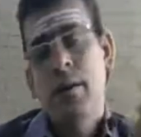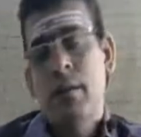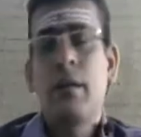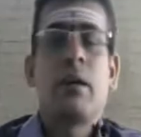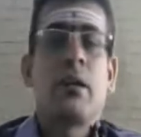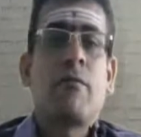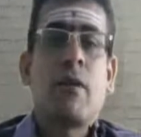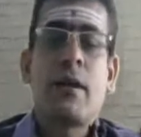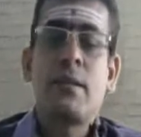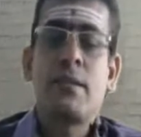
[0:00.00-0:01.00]
that
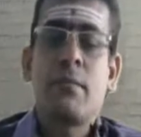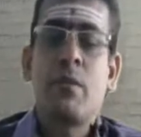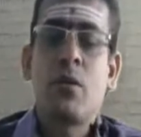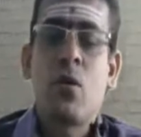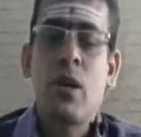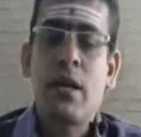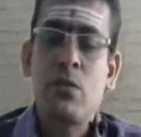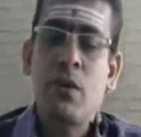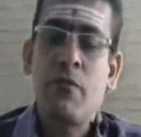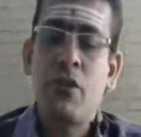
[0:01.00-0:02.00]
reflect in something called as
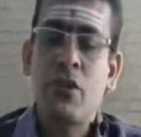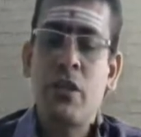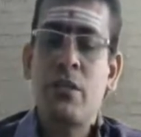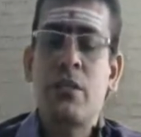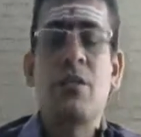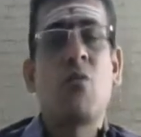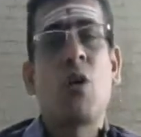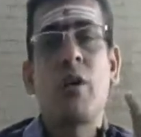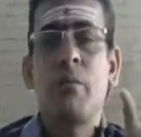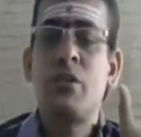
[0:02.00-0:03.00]
efficiency, the
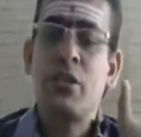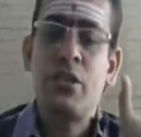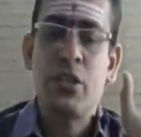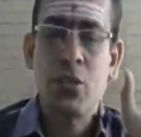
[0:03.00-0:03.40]
volume is changing.